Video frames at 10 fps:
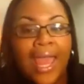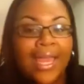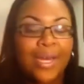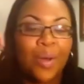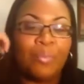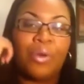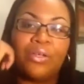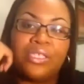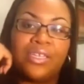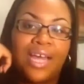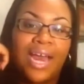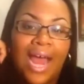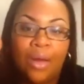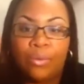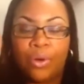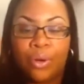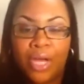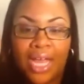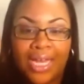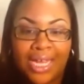And most of that I will
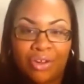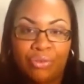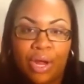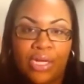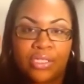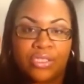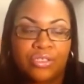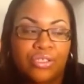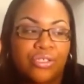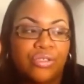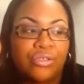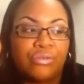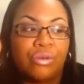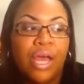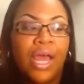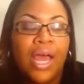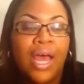go ahead and credit to